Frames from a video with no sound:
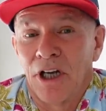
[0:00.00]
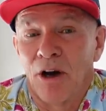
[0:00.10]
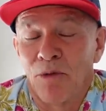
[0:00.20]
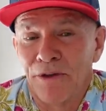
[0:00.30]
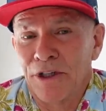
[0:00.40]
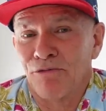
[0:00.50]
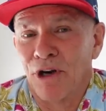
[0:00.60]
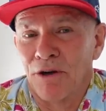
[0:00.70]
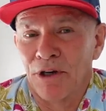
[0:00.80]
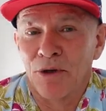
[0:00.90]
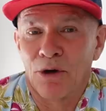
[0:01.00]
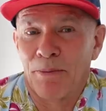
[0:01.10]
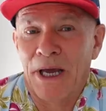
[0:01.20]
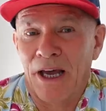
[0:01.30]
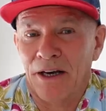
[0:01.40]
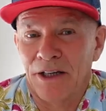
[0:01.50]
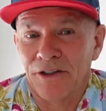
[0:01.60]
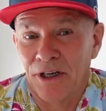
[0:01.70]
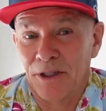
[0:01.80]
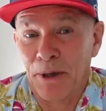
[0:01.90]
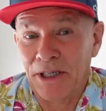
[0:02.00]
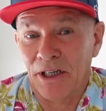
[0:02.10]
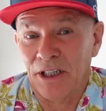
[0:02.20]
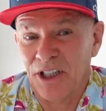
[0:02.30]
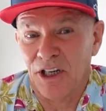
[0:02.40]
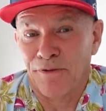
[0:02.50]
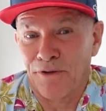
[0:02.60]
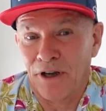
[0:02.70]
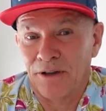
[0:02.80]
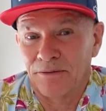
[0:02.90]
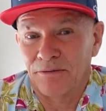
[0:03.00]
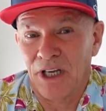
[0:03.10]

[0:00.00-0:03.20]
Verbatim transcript: And what this rear is all about is that it's basically stiffer,